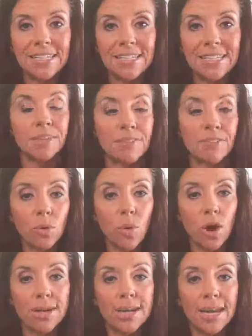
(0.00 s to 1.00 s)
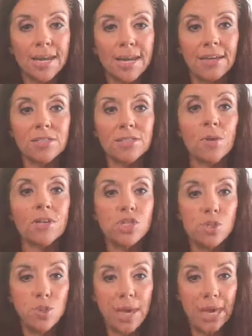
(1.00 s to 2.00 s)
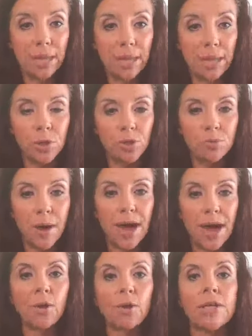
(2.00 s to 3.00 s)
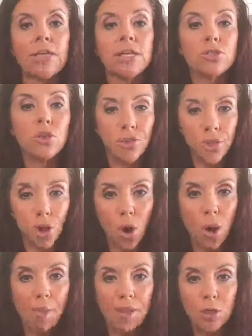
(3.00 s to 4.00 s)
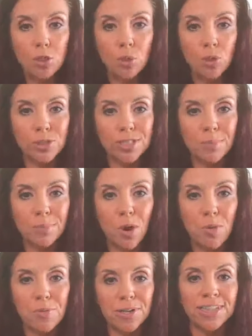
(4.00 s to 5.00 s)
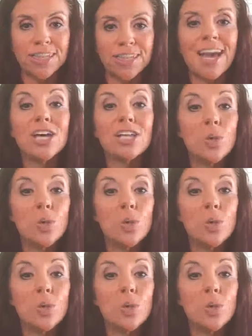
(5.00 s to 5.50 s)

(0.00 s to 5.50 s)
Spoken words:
the liver working so that you can produce bile, so that the gallbladder stores it appropriately,